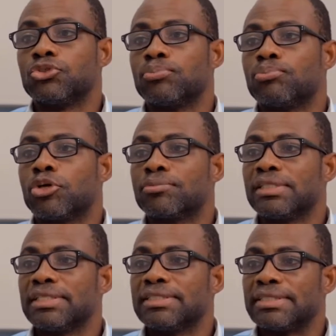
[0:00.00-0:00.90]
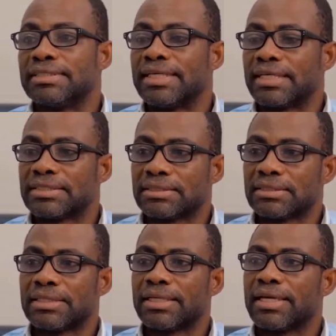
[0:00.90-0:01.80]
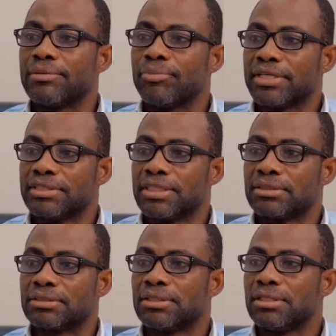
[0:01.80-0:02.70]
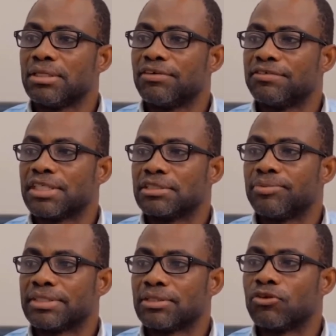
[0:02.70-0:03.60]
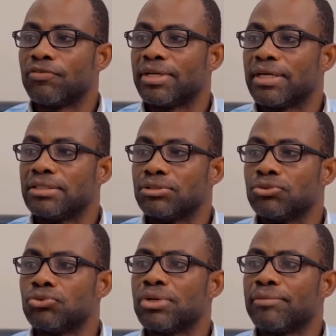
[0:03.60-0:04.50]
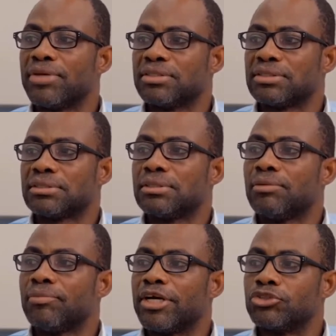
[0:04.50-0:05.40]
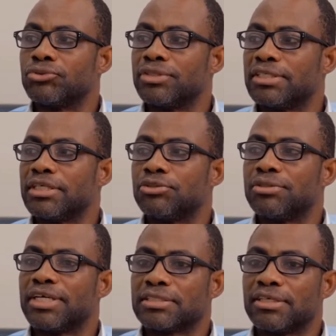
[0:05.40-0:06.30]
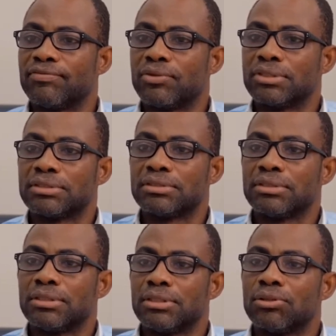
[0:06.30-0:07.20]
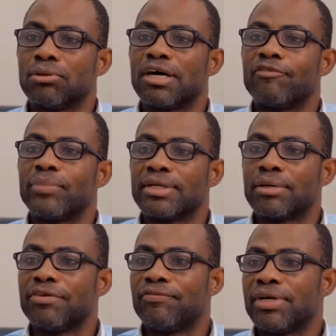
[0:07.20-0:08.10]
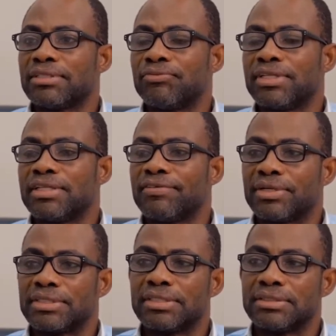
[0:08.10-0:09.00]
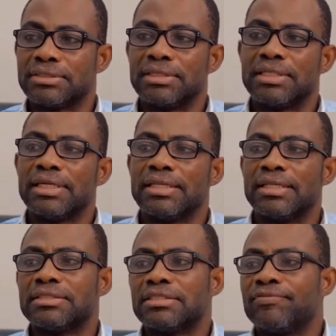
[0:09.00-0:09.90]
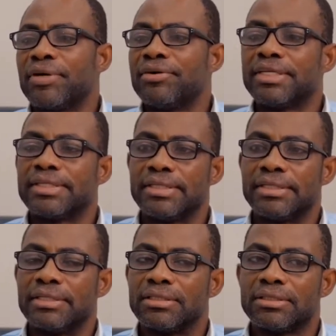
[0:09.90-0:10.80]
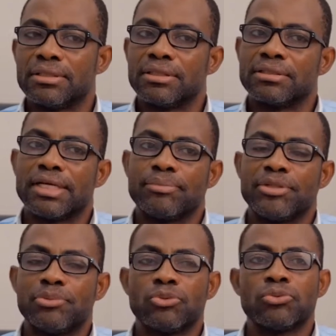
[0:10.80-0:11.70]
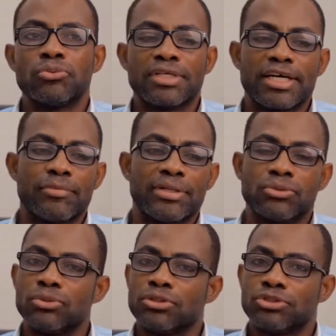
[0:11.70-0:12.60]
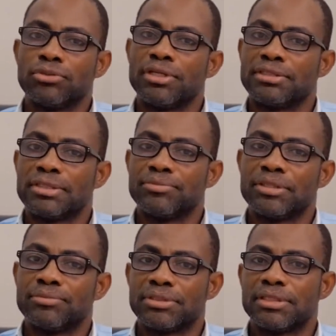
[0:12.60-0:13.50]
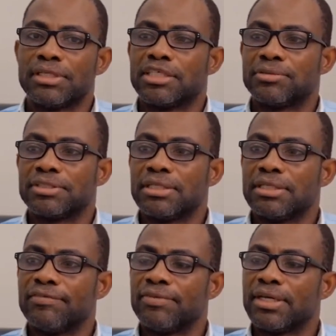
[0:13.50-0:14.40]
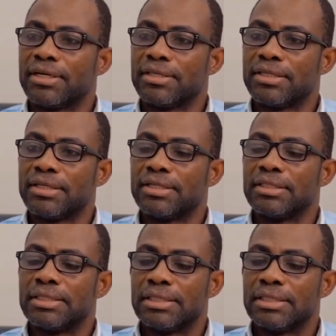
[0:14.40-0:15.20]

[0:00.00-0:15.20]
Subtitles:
should promptly detect inpatients with suspected COVID-19 who were missed by screening and triage efforts or have become infected within the facility. This is very key. There are people who will come and do not show any symptoms, especially if they are in the